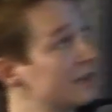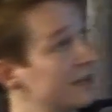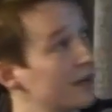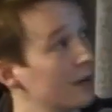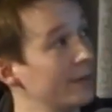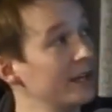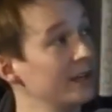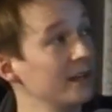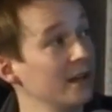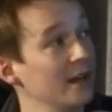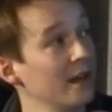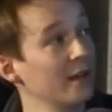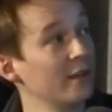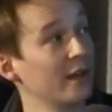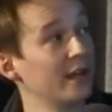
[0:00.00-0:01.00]
They come in,
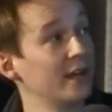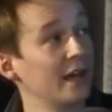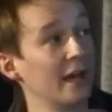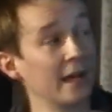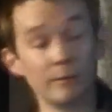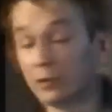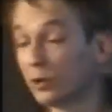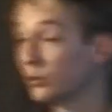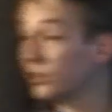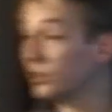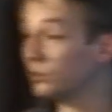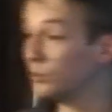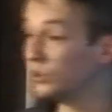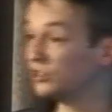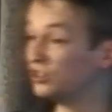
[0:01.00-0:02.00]
they hit a
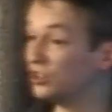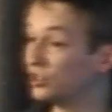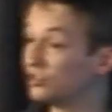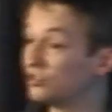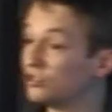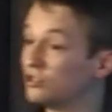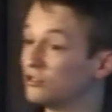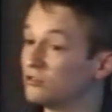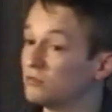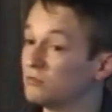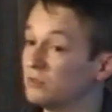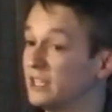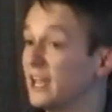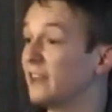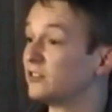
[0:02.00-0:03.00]
broker, which just
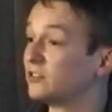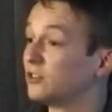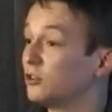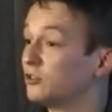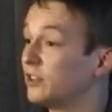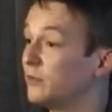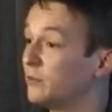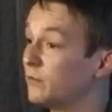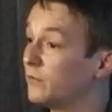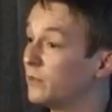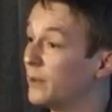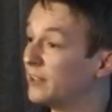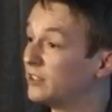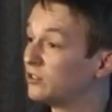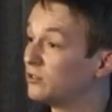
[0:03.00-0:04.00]
gets content
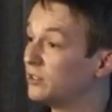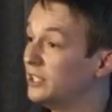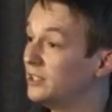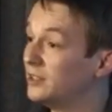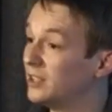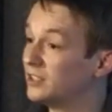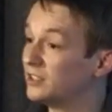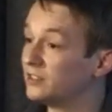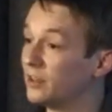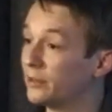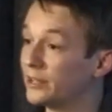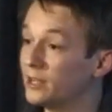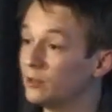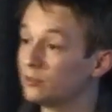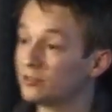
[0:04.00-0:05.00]
from S3 and does
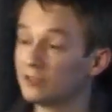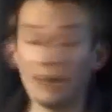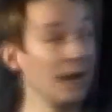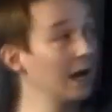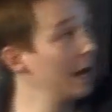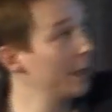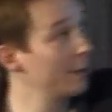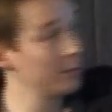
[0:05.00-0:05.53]
nothing else, and